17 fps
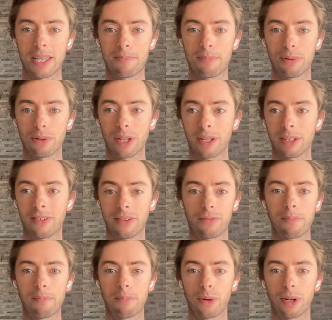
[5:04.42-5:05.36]
people at
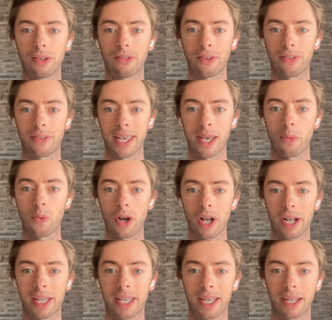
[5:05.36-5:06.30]
different points of the year
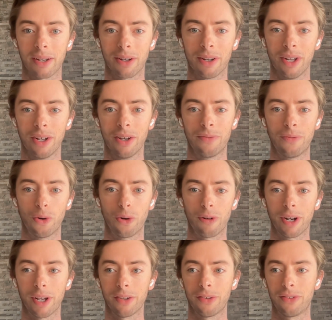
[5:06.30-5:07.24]
working
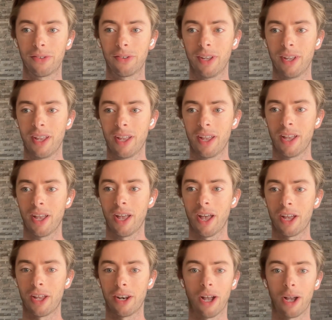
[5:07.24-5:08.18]
for us.
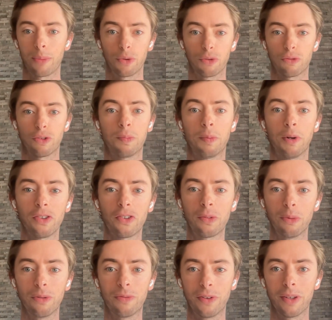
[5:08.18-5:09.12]
And I was
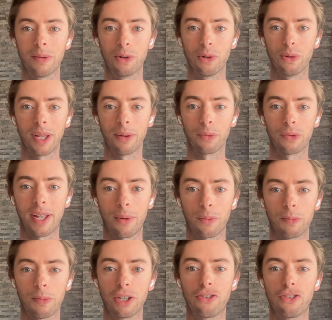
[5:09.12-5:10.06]
responsible for them all. That was that
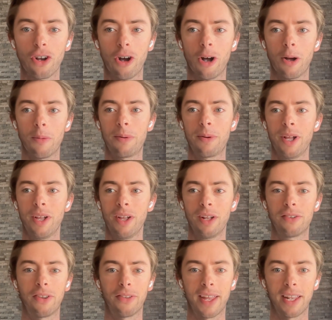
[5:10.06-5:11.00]
was my job.
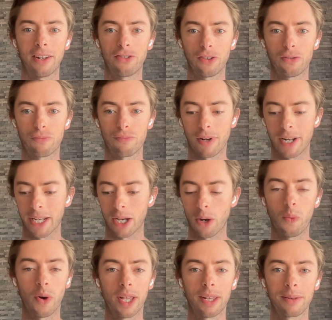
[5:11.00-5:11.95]
To then just running
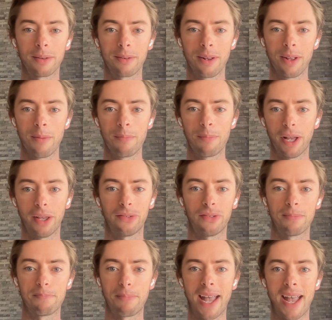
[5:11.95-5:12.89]
a
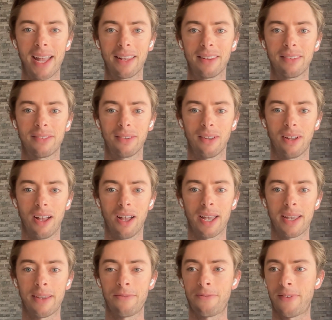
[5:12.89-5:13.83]
one-person band,
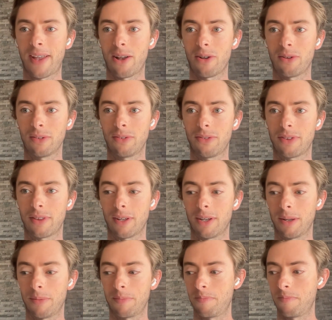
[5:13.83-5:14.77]
I found
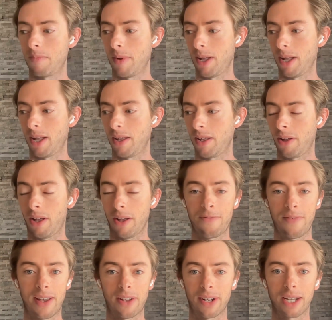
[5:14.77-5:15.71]
the uh, I
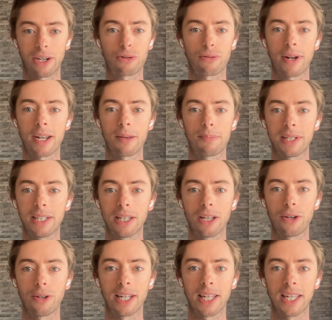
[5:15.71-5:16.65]
found it incredibly
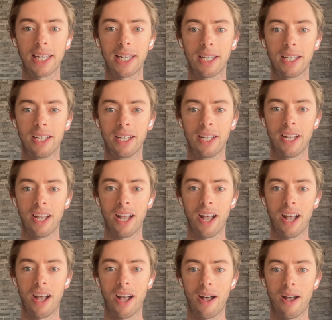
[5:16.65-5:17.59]
lonely.
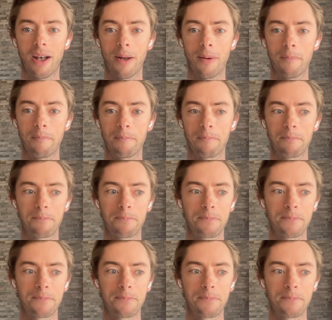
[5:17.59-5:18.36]
Um,